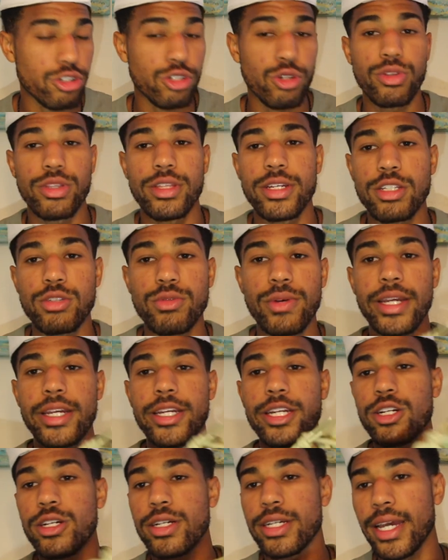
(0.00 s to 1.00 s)
So this right
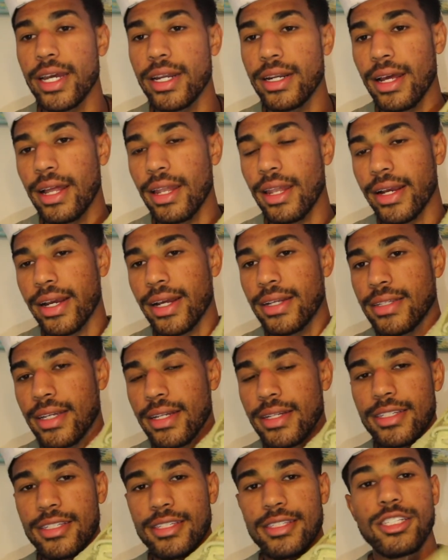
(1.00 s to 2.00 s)
here, again, like I
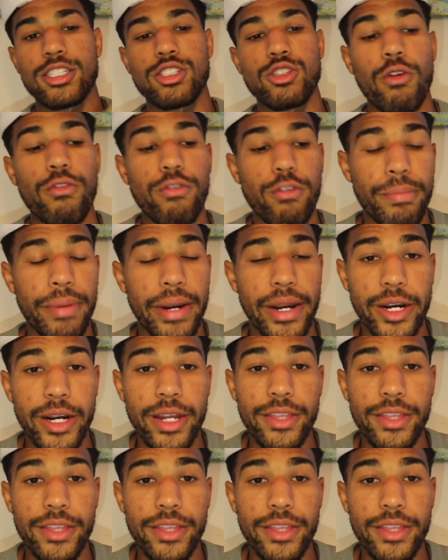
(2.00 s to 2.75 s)
said, is the Sulfur pair,